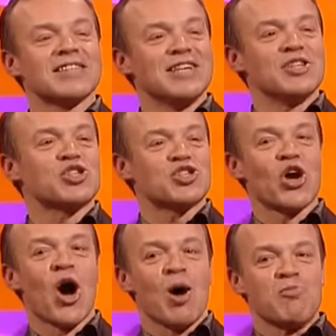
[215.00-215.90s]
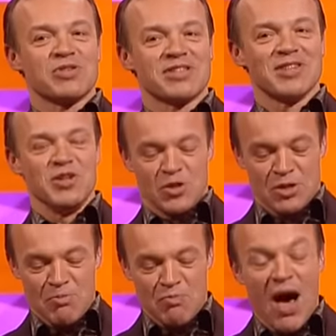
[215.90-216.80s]
In shops, you
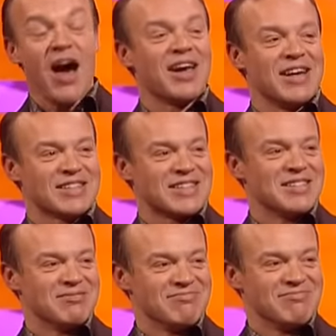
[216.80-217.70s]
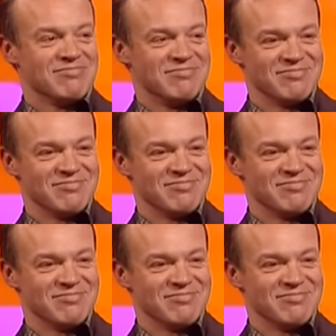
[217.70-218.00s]
can buy it.